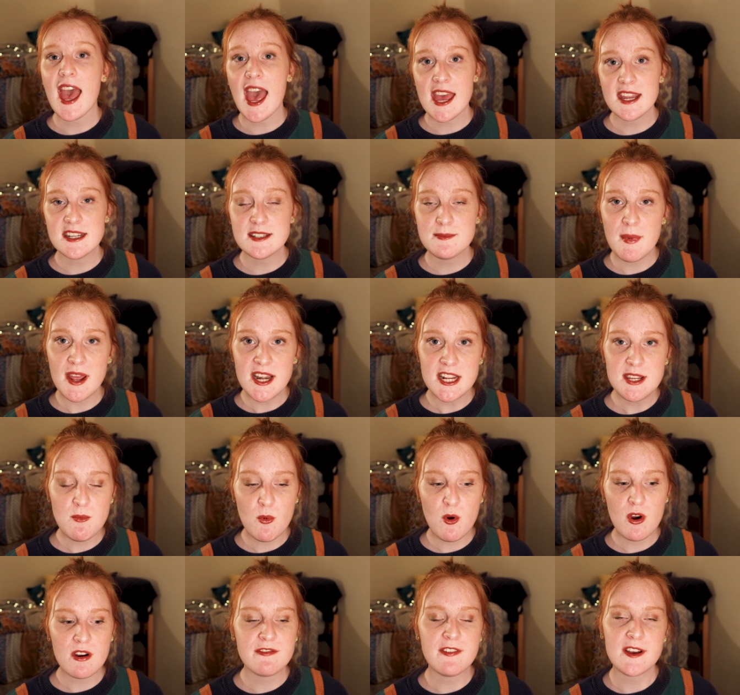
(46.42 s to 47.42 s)
And many
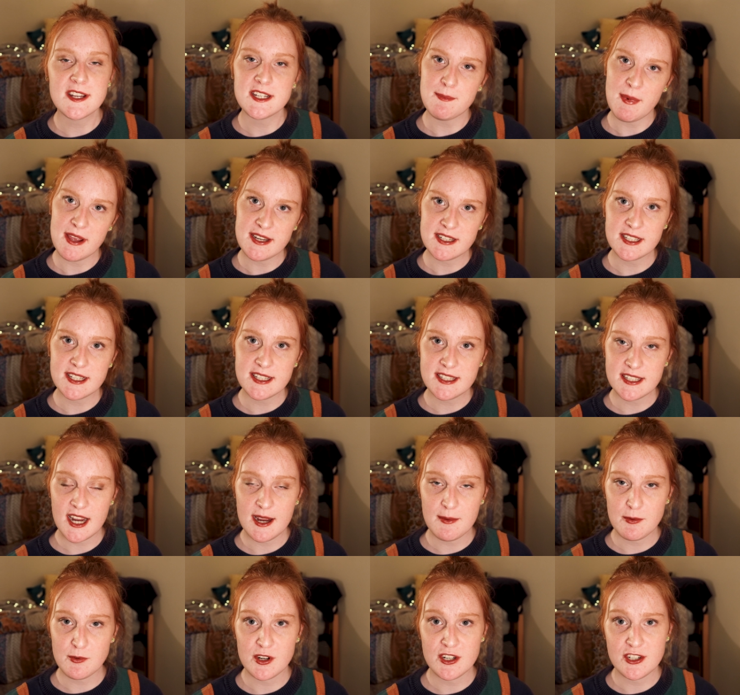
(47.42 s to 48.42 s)
more fundamentalist
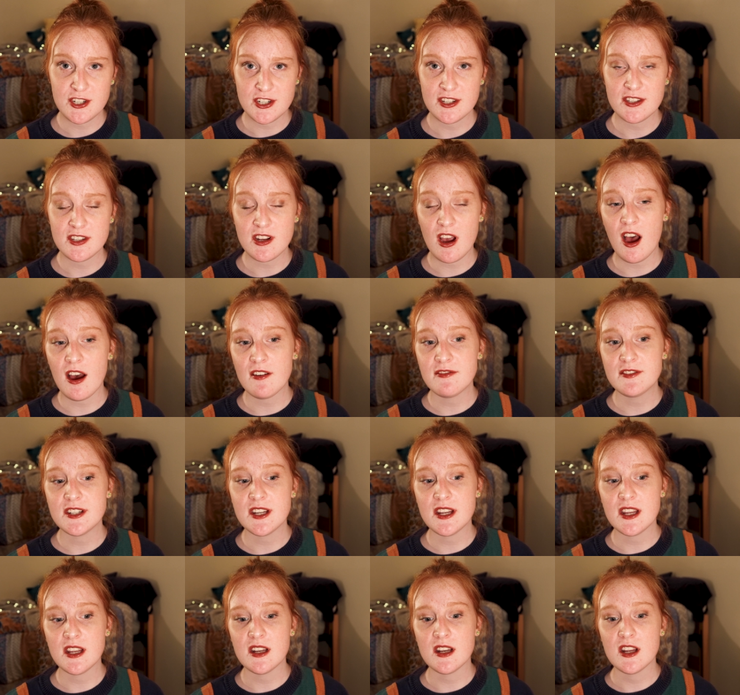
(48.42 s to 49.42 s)
type Christians
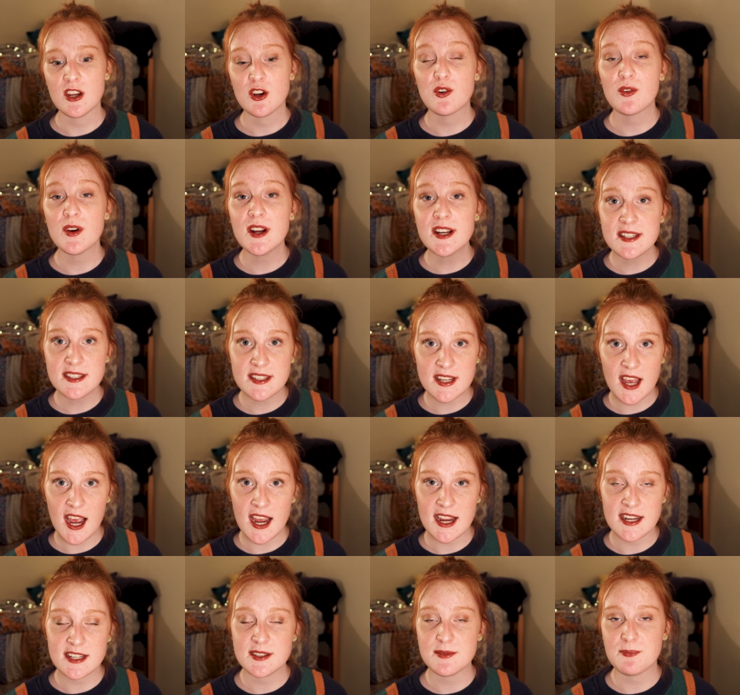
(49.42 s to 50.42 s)
often
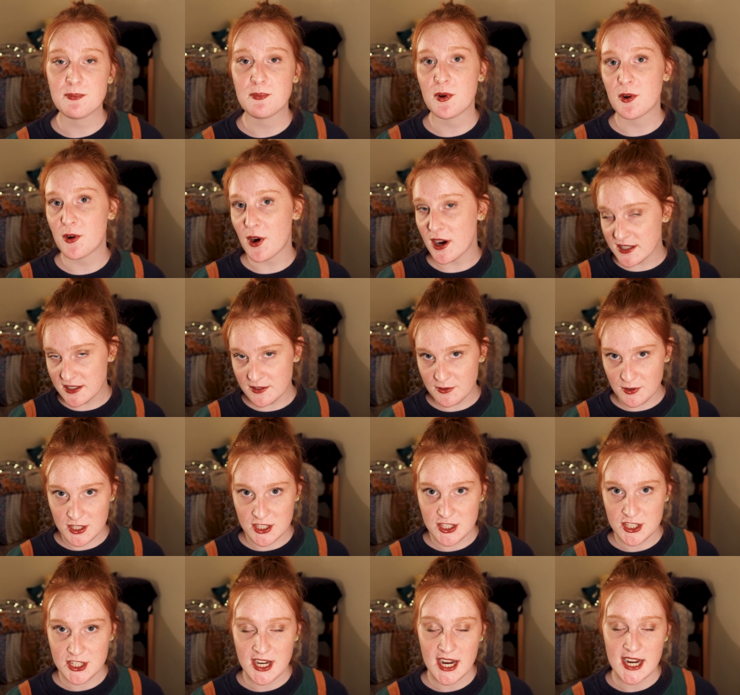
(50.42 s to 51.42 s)
criticize progressive
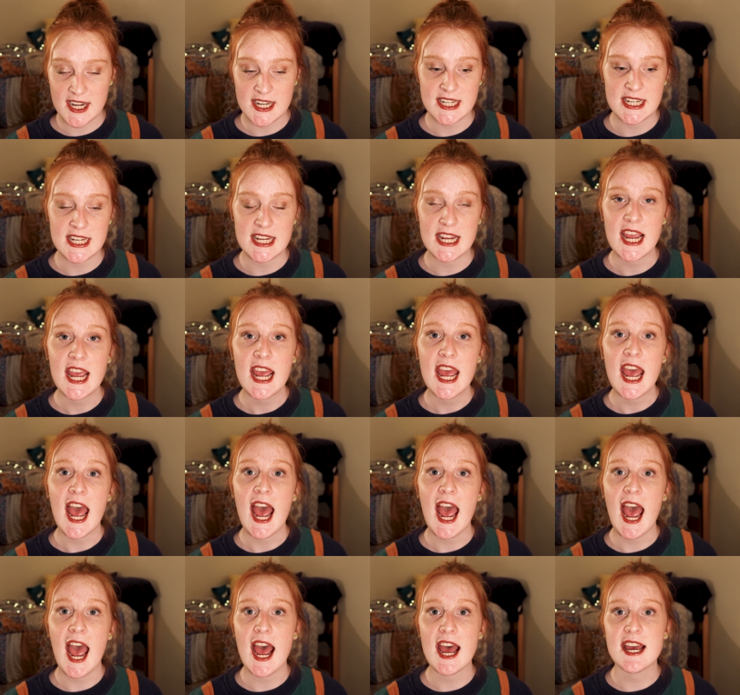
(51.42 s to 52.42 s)
Christianity
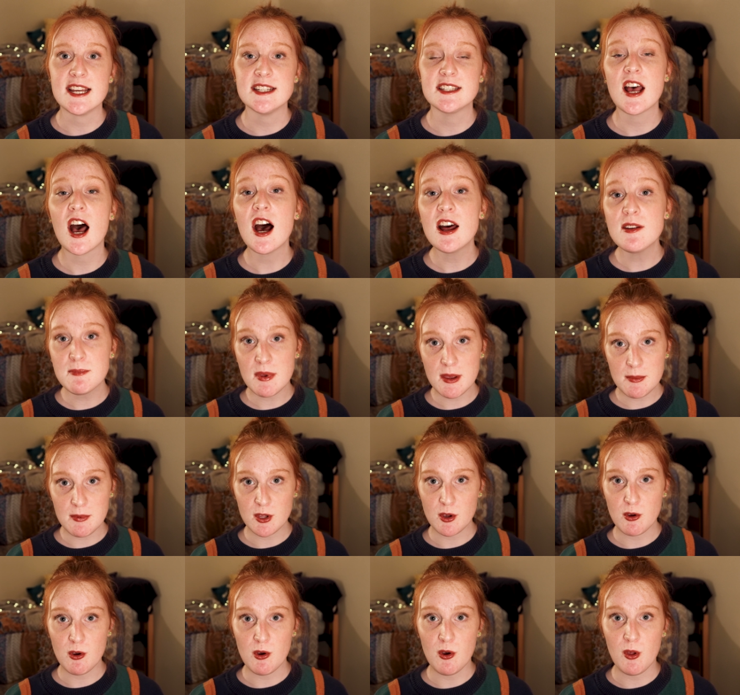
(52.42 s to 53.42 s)
as
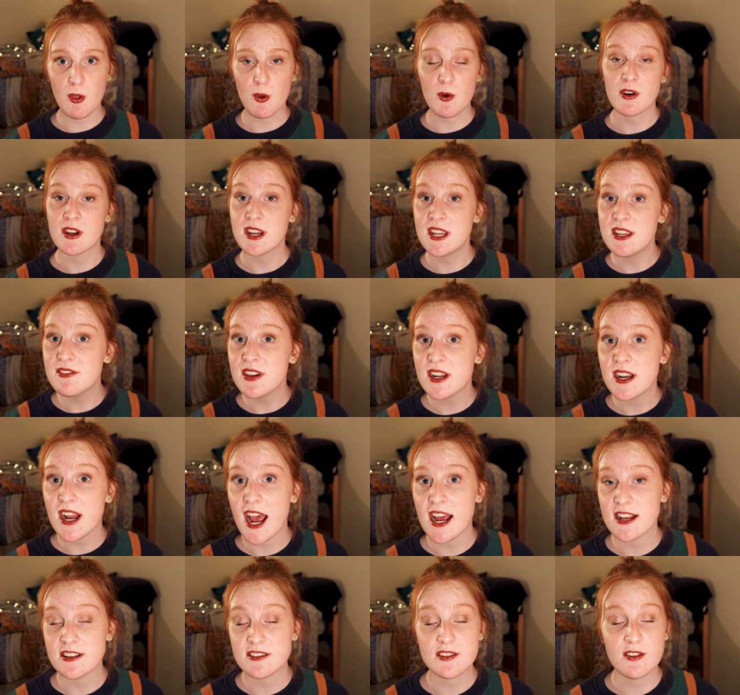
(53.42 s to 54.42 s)
unbiblical or even
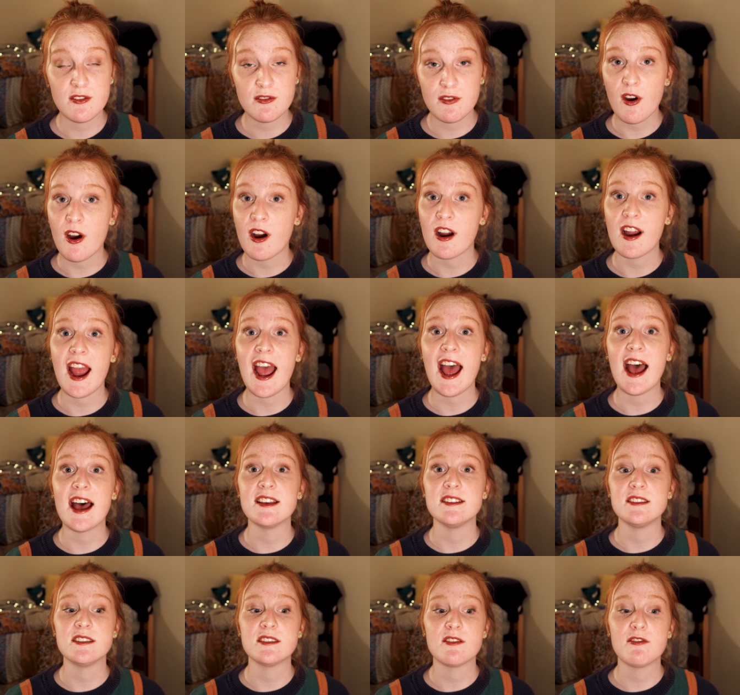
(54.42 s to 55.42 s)
as so far
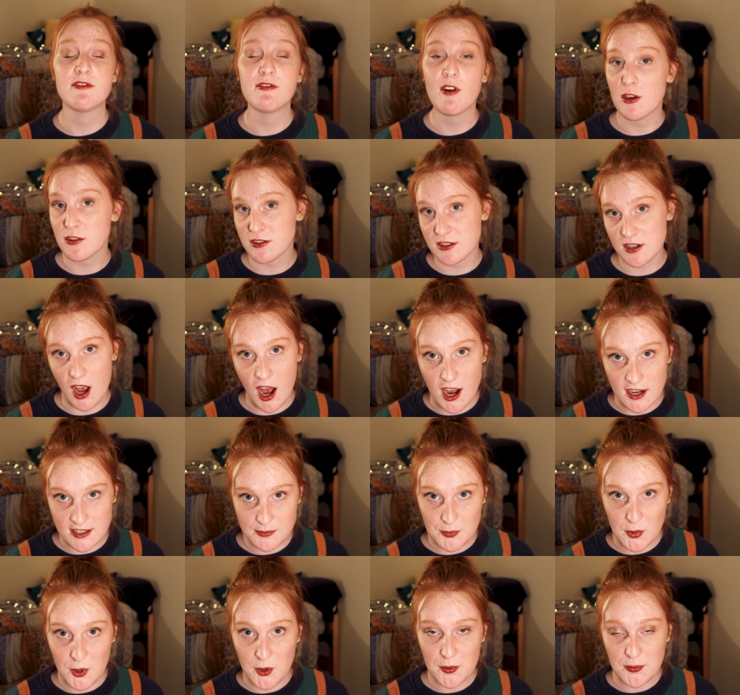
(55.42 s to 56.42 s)
as false
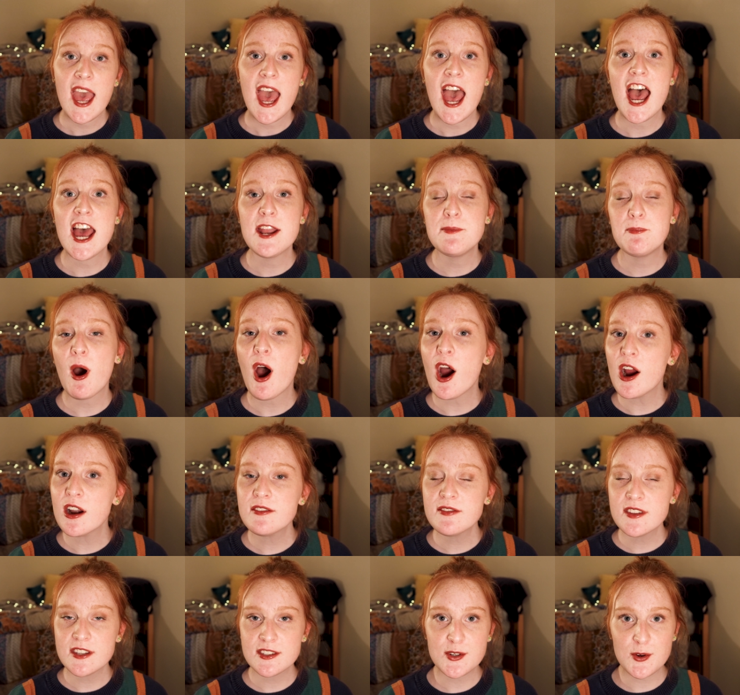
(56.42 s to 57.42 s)
gospel. And part
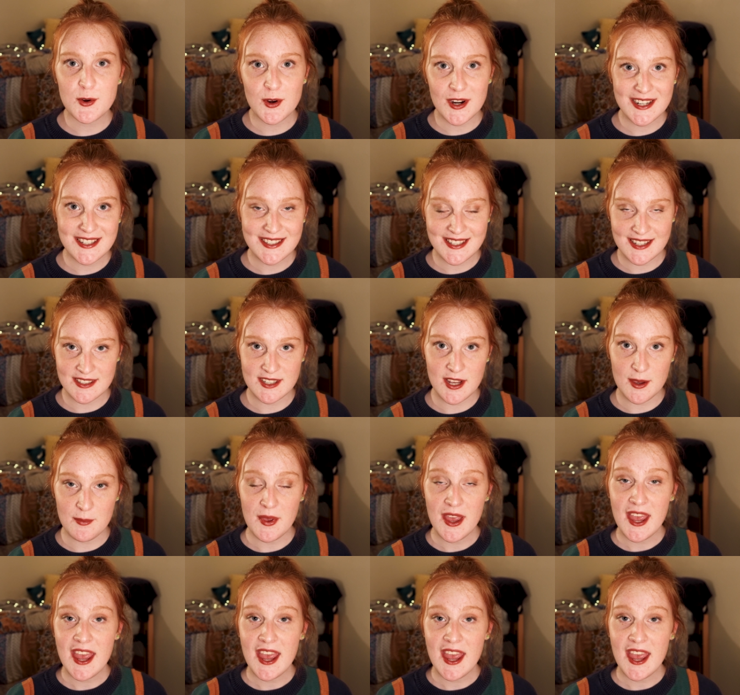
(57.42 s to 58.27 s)
of this criticism